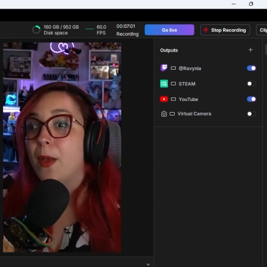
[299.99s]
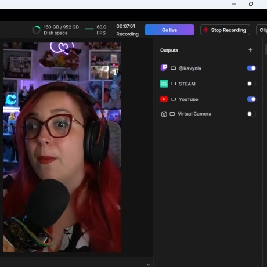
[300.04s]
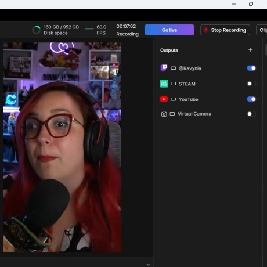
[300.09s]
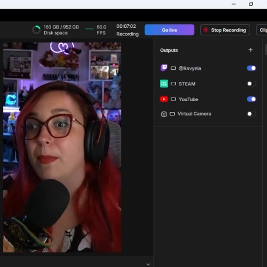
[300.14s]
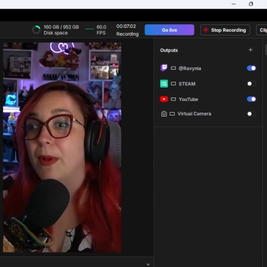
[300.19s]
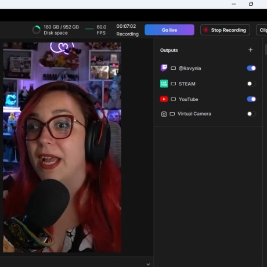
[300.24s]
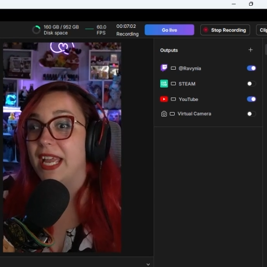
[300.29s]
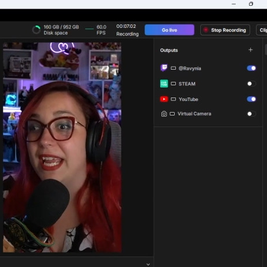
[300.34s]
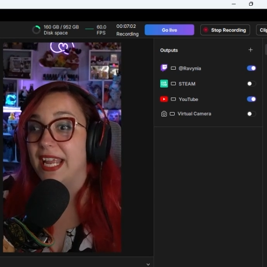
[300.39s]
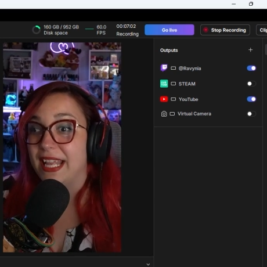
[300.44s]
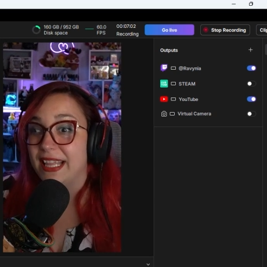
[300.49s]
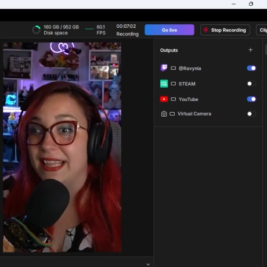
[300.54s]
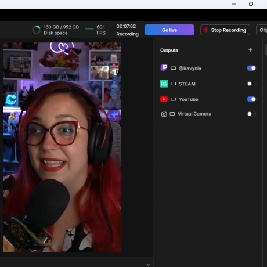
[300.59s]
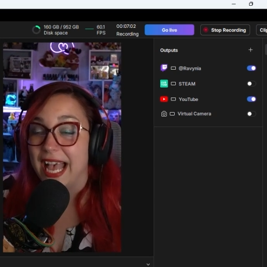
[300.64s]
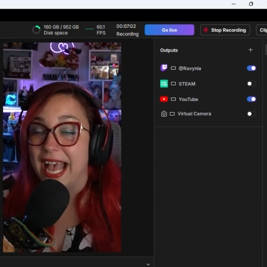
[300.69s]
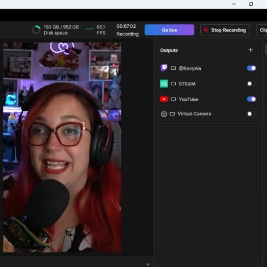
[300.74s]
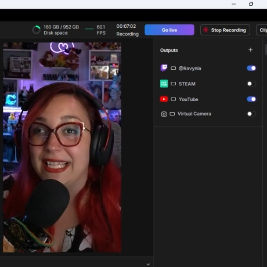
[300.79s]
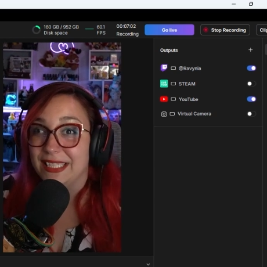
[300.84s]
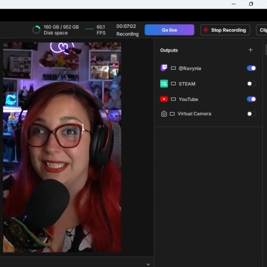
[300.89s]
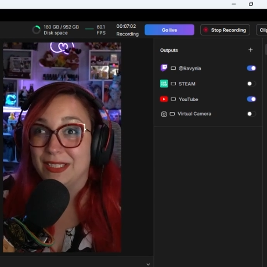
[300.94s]
but
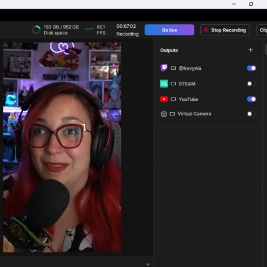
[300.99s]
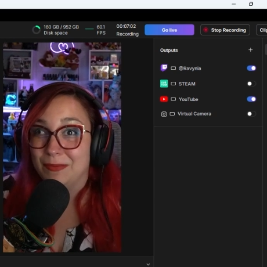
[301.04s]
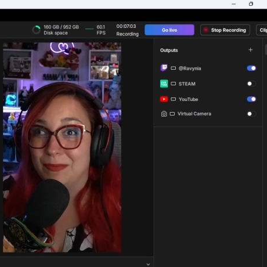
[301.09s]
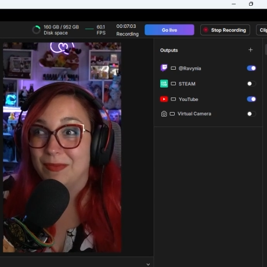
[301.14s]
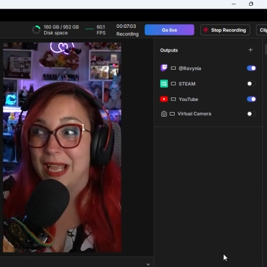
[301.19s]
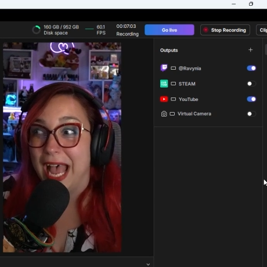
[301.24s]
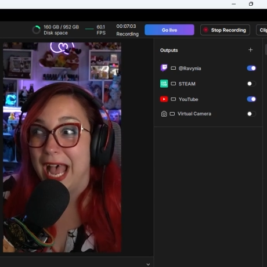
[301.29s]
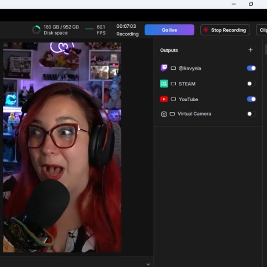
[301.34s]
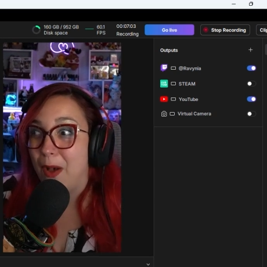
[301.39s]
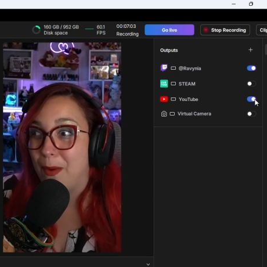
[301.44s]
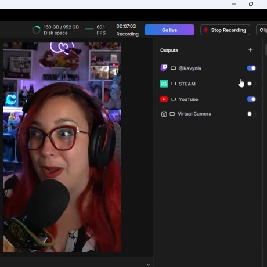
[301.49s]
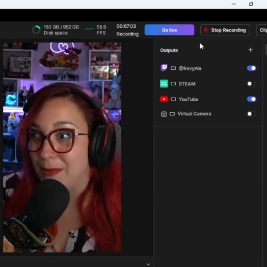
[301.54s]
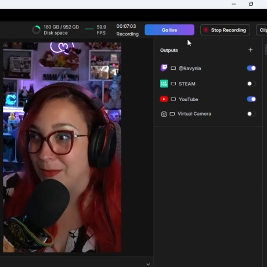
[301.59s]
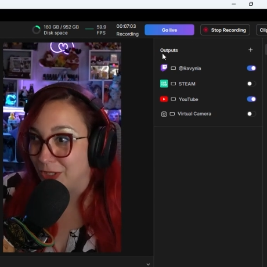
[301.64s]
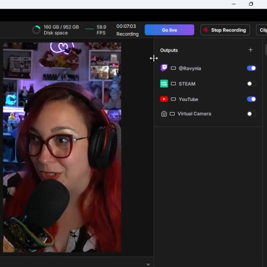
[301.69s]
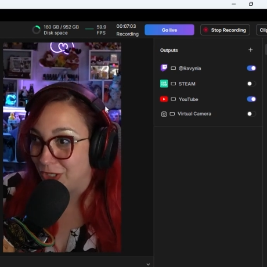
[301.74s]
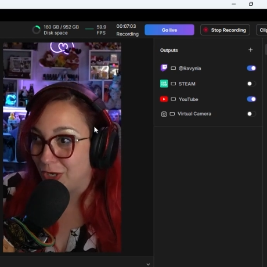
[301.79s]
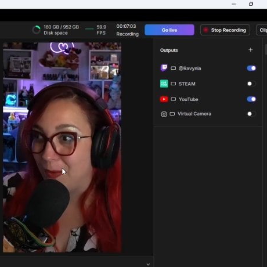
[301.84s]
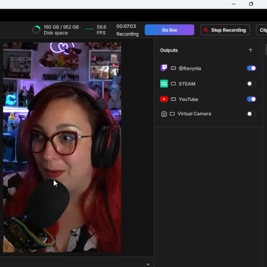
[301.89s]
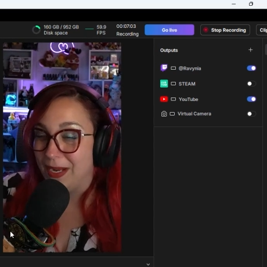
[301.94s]
that's how I'm
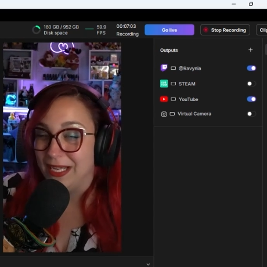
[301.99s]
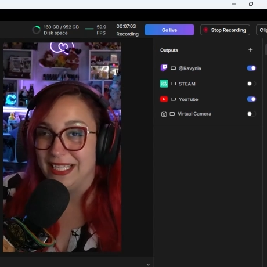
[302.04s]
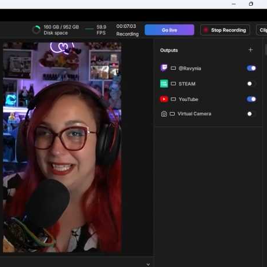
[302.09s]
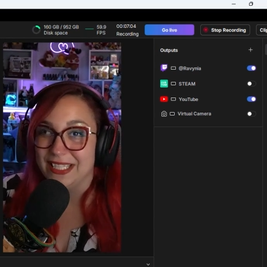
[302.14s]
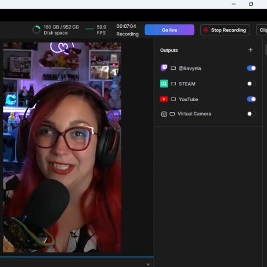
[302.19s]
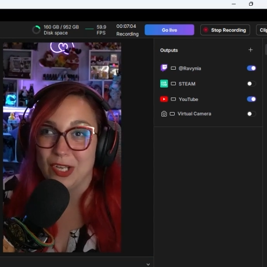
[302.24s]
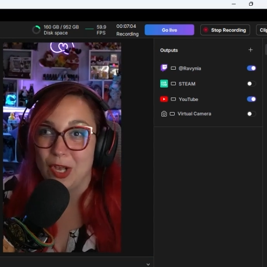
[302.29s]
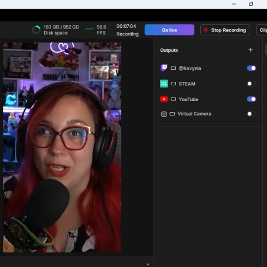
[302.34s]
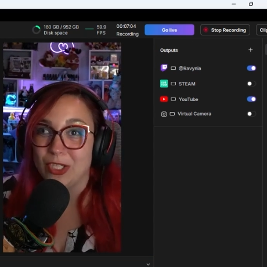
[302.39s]
showing this all